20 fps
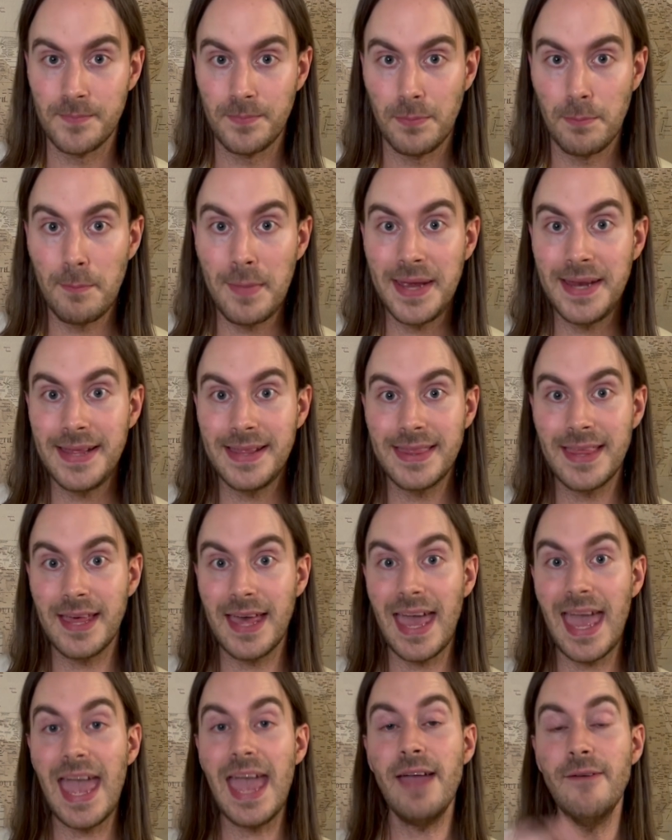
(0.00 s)
meaning
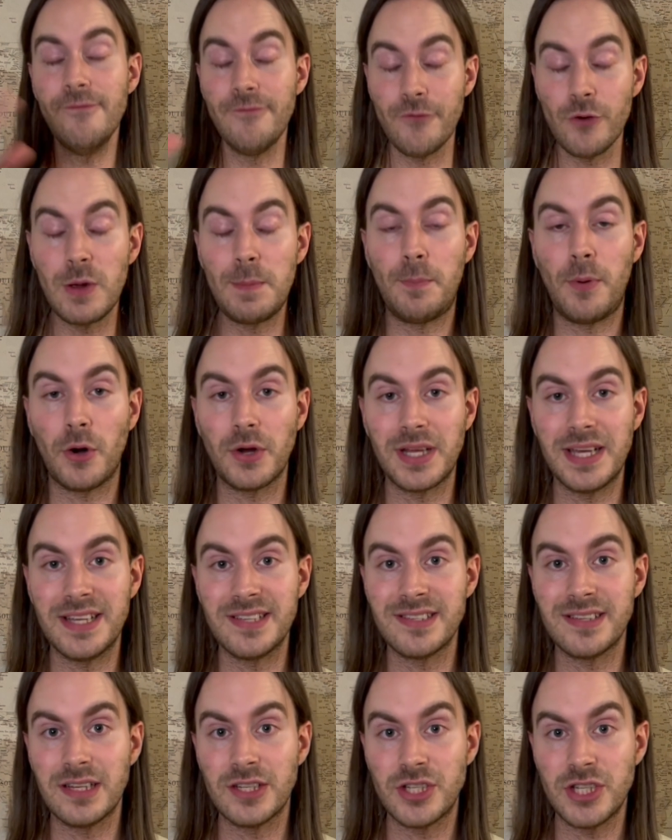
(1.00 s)
that everybody
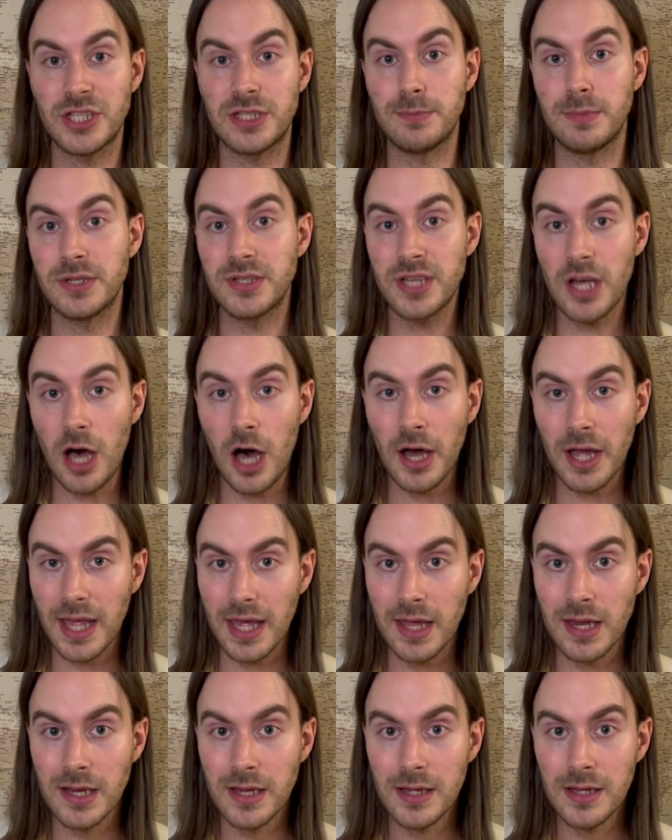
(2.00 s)
is a legitimate
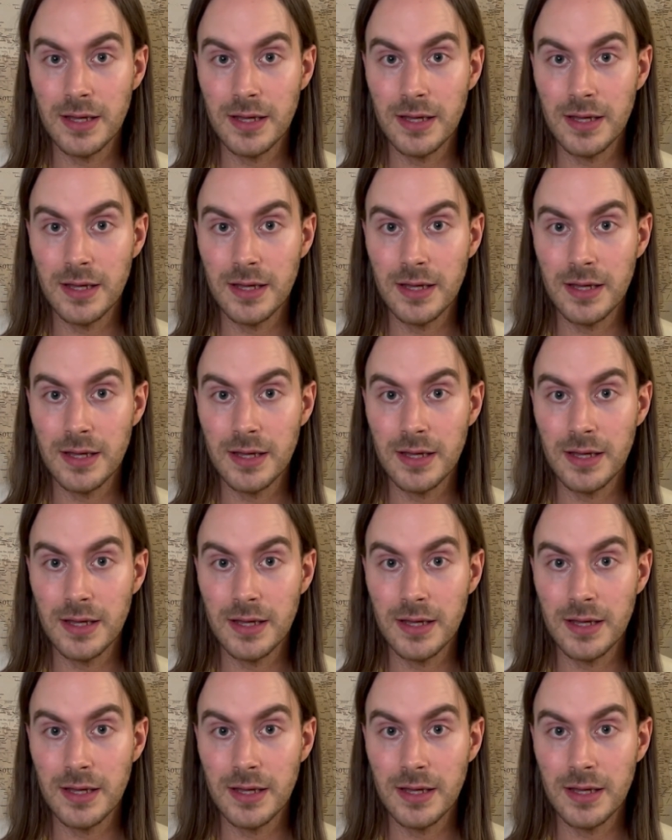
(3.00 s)
target,